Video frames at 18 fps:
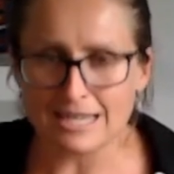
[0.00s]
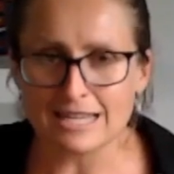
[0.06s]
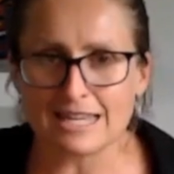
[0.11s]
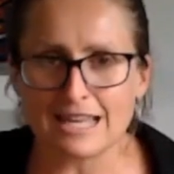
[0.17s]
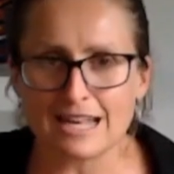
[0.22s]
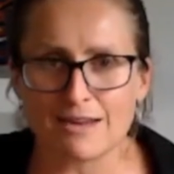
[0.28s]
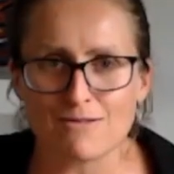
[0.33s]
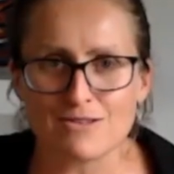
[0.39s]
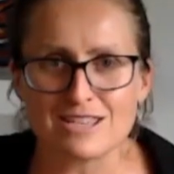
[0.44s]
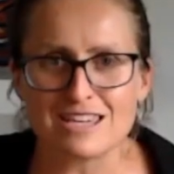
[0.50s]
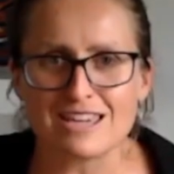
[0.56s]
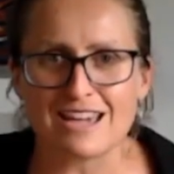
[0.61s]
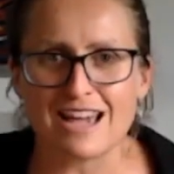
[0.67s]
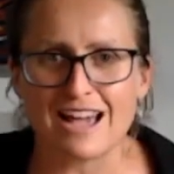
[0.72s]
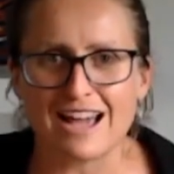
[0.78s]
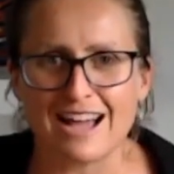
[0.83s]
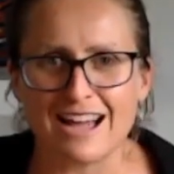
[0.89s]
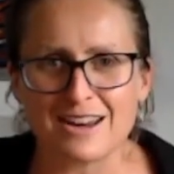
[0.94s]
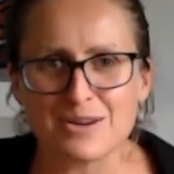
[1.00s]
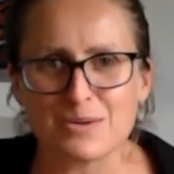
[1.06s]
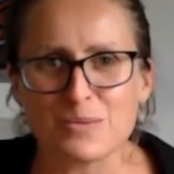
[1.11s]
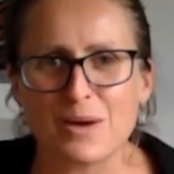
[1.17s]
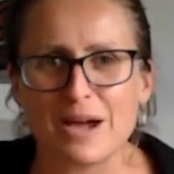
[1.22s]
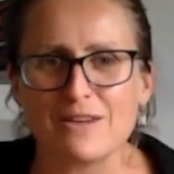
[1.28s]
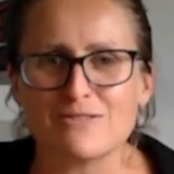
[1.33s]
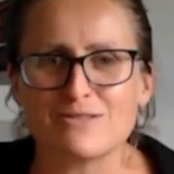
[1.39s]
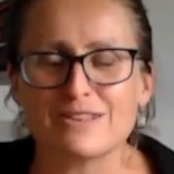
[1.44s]
Get everything
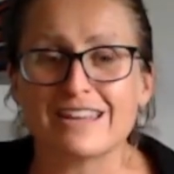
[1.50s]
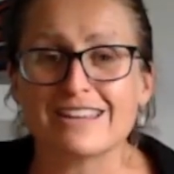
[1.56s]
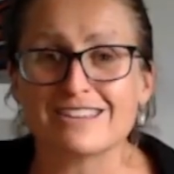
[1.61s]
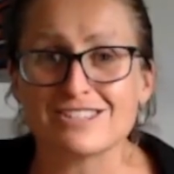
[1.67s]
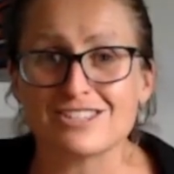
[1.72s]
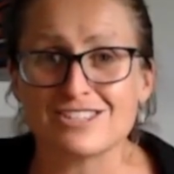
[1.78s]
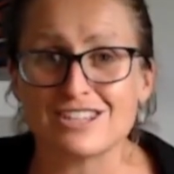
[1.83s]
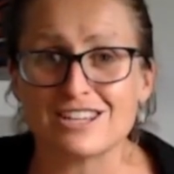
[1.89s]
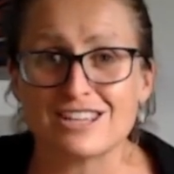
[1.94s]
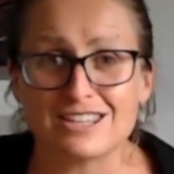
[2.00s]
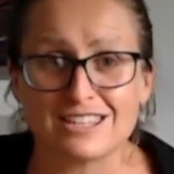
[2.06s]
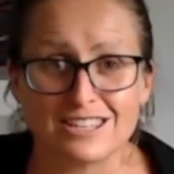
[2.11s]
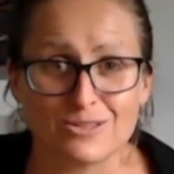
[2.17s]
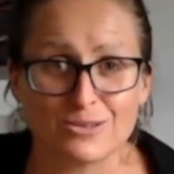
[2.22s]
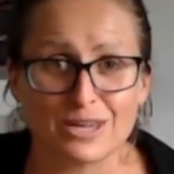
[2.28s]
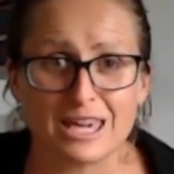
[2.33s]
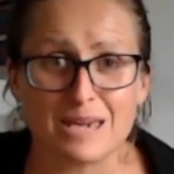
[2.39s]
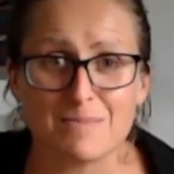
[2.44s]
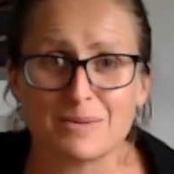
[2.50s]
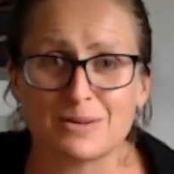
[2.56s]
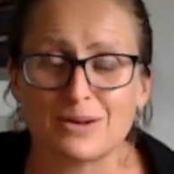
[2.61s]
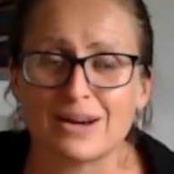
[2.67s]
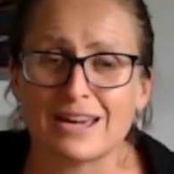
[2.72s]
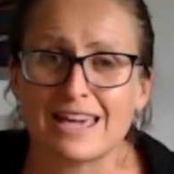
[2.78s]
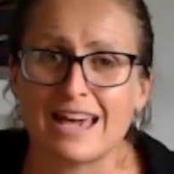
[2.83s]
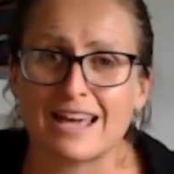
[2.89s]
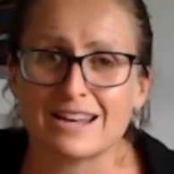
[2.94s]
underway for next year. You'll keep an
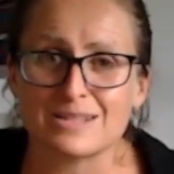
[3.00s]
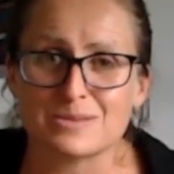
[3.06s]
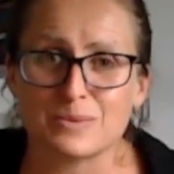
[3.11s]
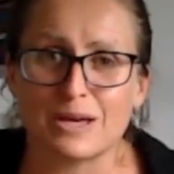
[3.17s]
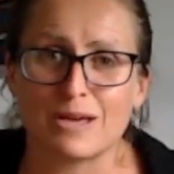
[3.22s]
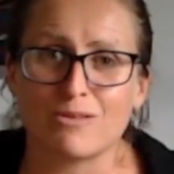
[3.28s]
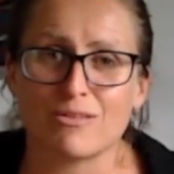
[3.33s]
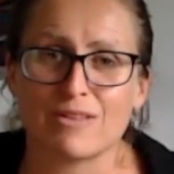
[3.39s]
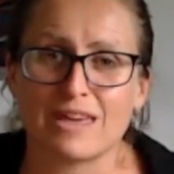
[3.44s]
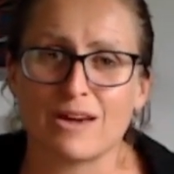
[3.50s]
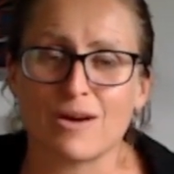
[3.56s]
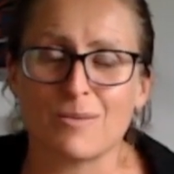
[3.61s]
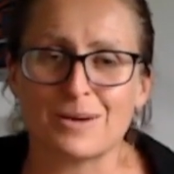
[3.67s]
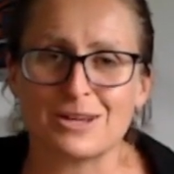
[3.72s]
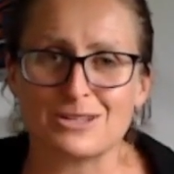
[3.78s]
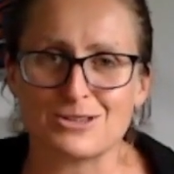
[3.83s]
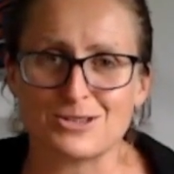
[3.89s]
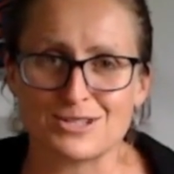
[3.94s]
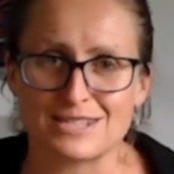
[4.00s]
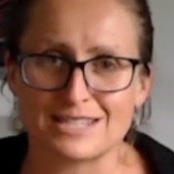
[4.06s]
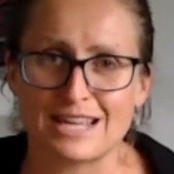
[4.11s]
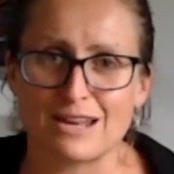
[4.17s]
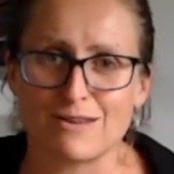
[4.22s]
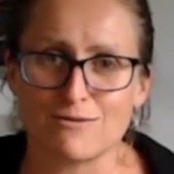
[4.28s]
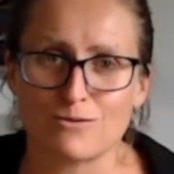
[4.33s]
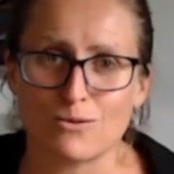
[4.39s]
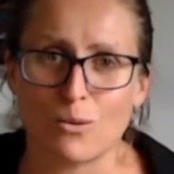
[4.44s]
eye out as well there on my
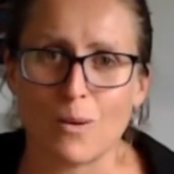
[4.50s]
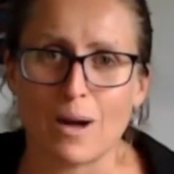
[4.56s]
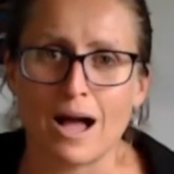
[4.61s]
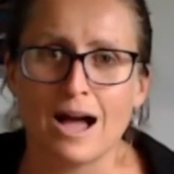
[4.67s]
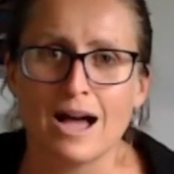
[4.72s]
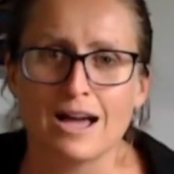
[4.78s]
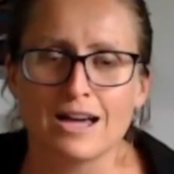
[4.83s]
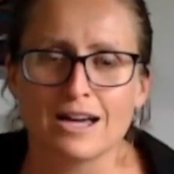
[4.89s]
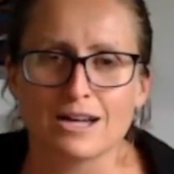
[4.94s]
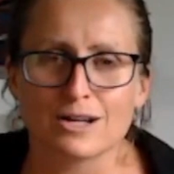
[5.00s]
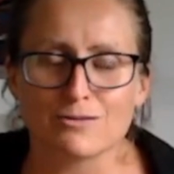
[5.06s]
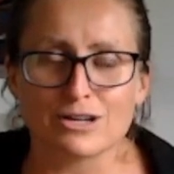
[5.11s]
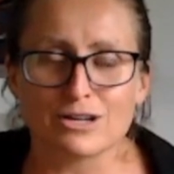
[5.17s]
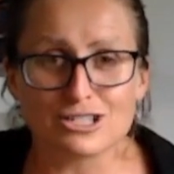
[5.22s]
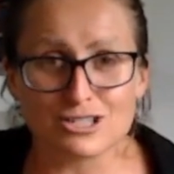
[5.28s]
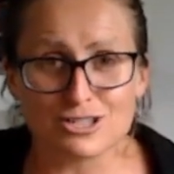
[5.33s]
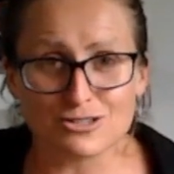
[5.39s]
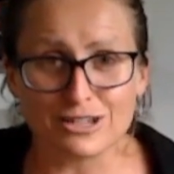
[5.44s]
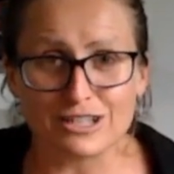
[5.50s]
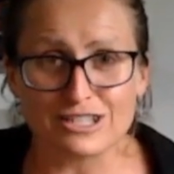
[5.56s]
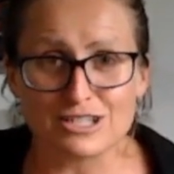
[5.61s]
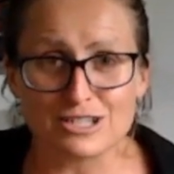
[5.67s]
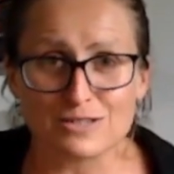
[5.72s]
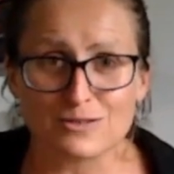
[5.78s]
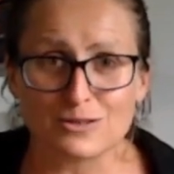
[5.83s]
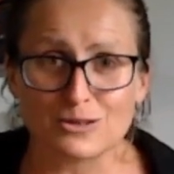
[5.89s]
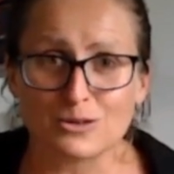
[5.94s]
newsletter for
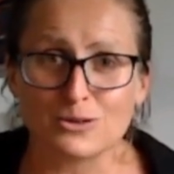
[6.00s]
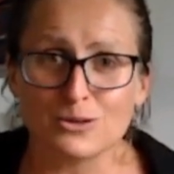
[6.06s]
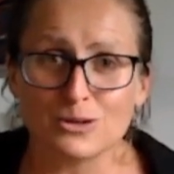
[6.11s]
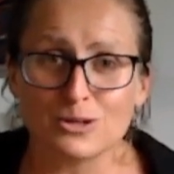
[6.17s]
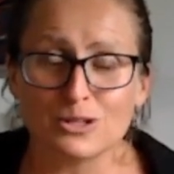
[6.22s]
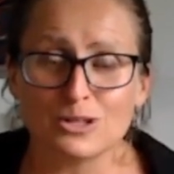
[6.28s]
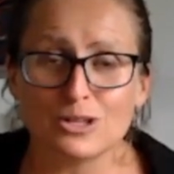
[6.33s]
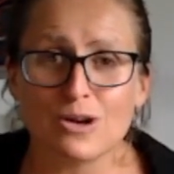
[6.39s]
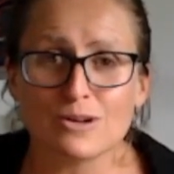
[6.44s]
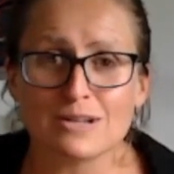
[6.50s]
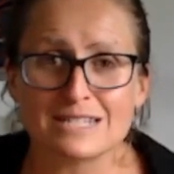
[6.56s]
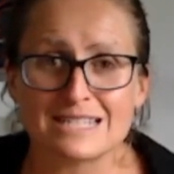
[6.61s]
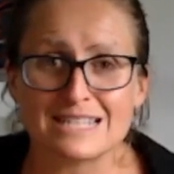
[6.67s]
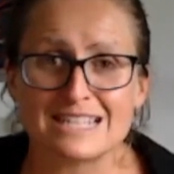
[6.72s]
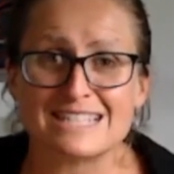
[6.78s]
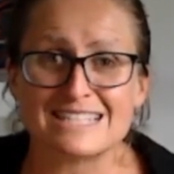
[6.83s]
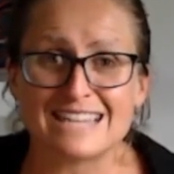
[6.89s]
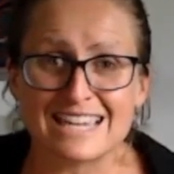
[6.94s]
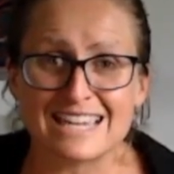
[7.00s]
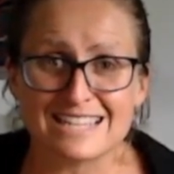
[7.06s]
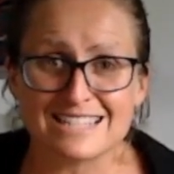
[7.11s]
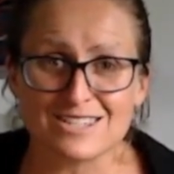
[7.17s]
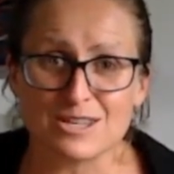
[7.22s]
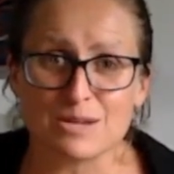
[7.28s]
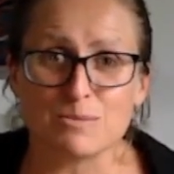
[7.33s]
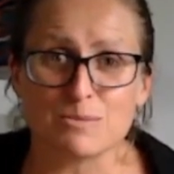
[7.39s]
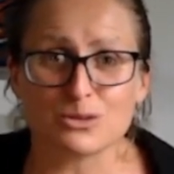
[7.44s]
registrations for the cook-alongs and the dates,
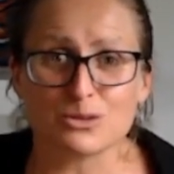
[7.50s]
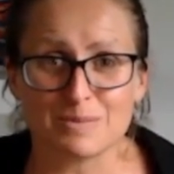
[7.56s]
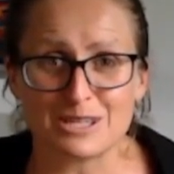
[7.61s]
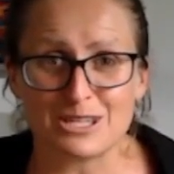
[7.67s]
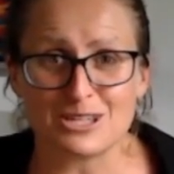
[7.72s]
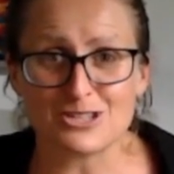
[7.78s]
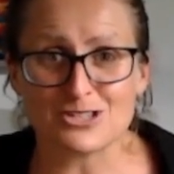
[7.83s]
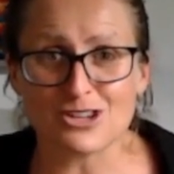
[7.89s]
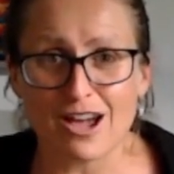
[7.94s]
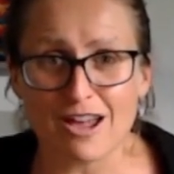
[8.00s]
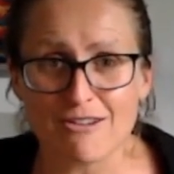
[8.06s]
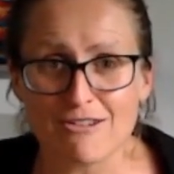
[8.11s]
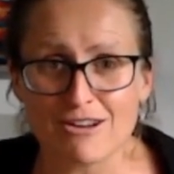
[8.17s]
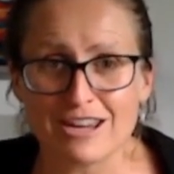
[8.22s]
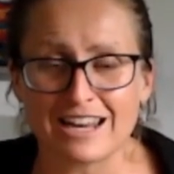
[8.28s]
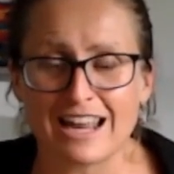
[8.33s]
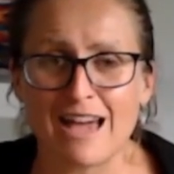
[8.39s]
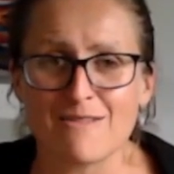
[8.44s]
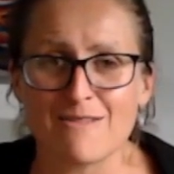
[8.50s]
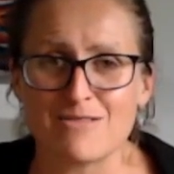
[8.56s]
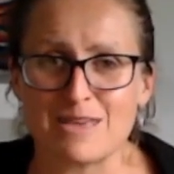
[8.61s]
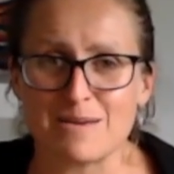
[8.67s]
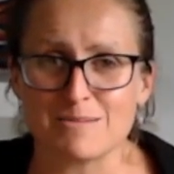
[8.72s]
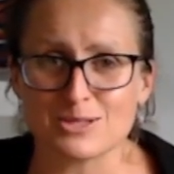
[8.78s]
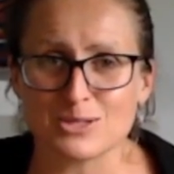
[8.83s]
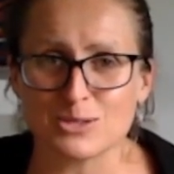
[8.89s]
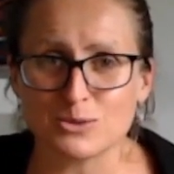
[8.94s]
so you can put them in your diary and have
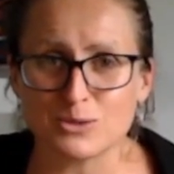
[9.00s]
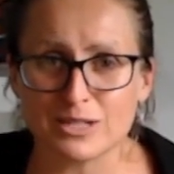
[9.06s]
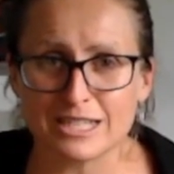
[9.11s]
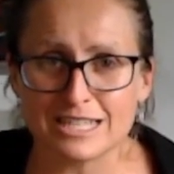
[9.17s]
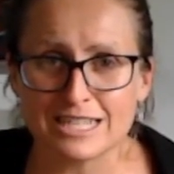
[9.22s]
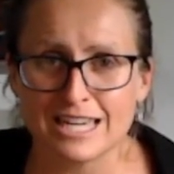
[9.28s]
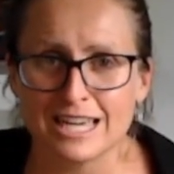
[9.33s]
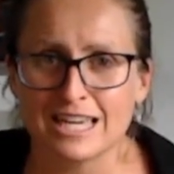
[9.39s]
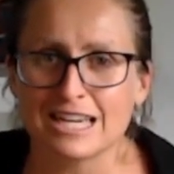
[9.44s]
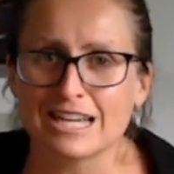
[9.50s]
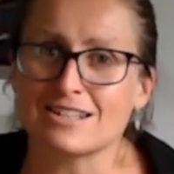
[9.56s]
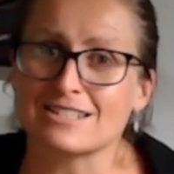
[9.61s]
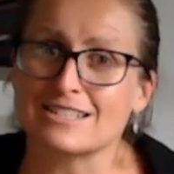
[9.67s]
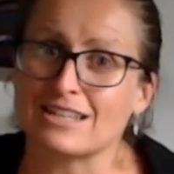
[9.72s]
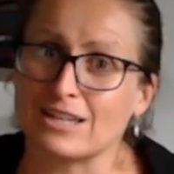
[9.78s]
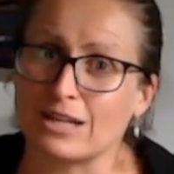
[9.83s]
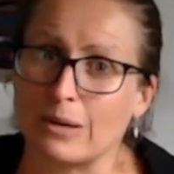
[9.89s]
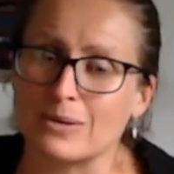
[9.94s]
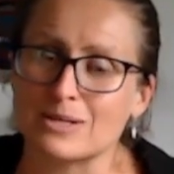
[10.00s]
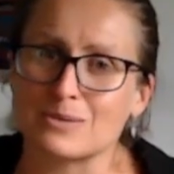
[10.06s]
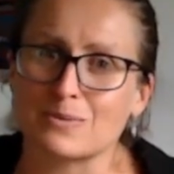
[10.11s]
them sorted, because I know as